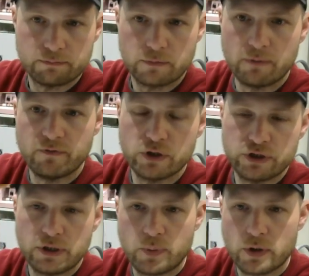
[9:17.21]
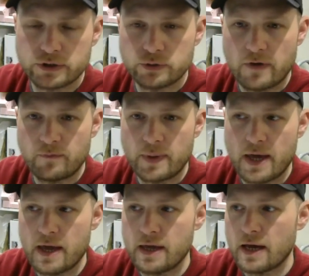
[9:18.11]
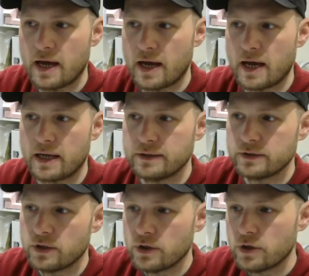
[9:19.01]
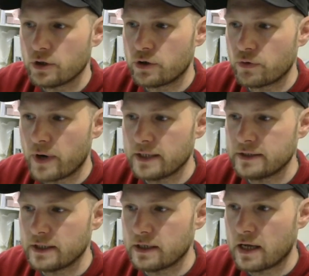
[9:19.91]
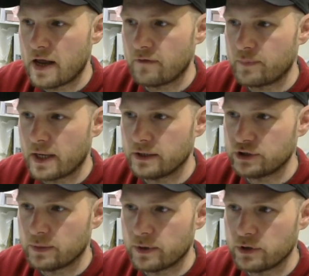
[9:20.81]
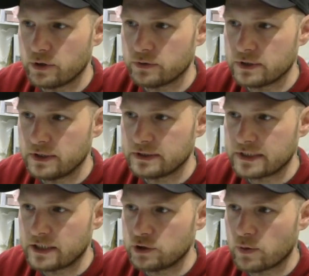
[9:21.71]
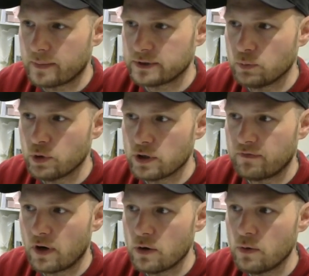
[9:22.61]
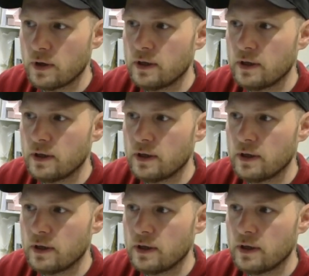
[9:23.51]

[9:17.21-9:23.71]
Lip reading: converting your products to FBA and creating an FBA shipment using the send to Amazon workflow.